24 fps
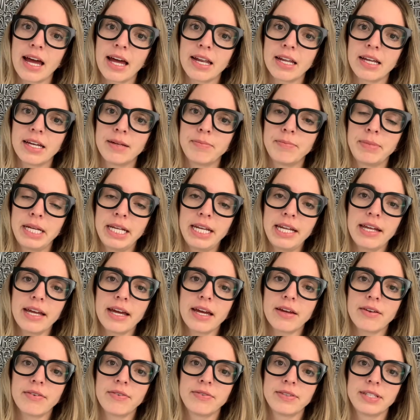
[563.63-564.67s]
a
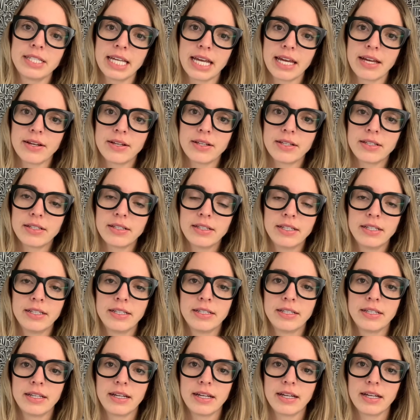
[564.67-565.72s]
PDF sale
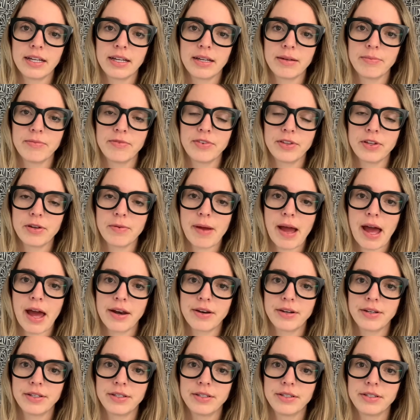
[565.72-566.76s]
for their
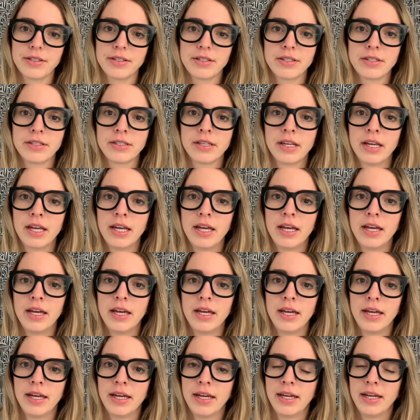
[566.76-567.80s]
patterns,
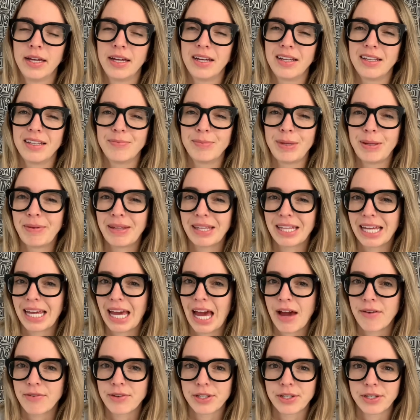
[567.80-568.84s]
maybe like
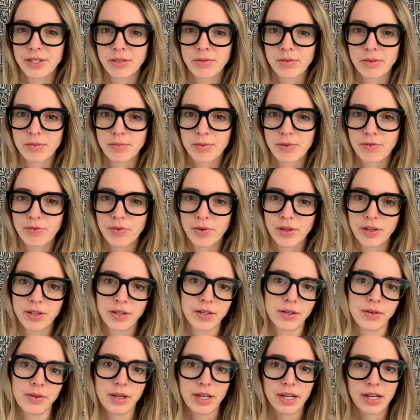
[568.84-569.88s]
after Christmas, before the
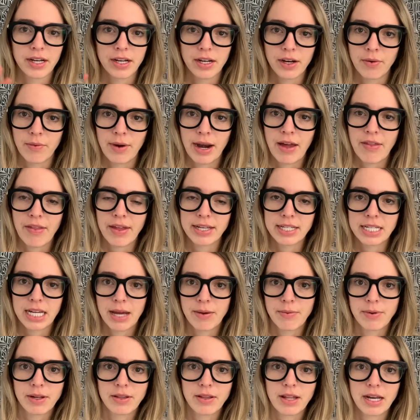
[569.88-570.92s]
New Year, around the time
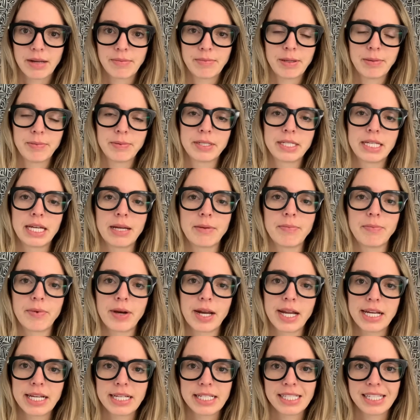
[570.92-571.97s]
when a lot of people take
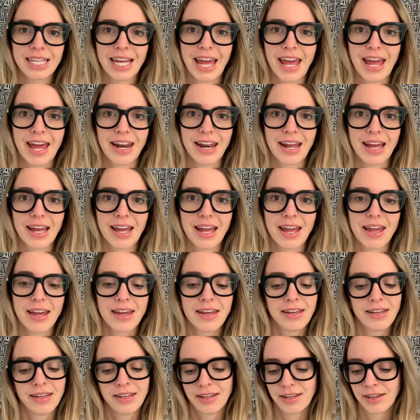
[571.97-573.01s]
breaks, and I
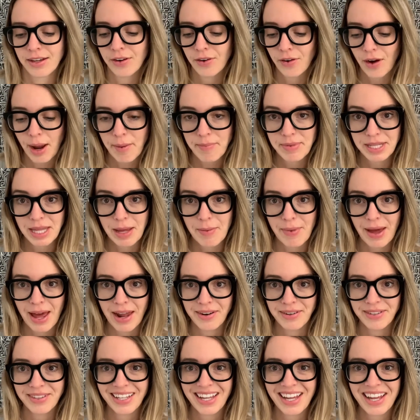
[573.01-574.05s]
grabbed that
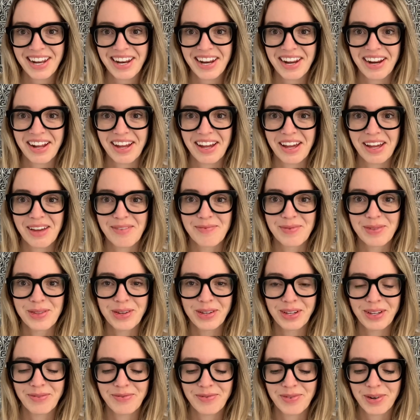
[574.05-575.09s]
pattern then, and I am
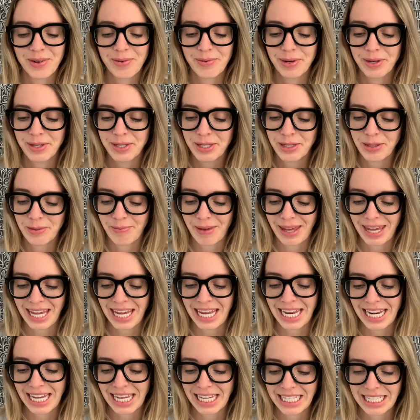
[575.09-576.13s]
looking forward to
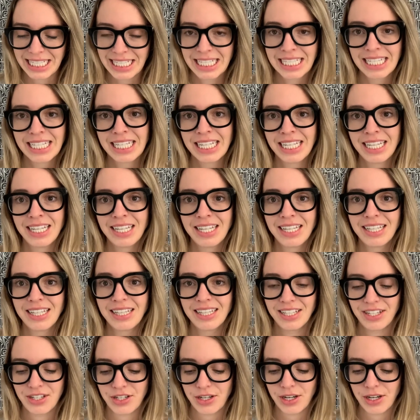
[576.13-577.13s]
making it this year.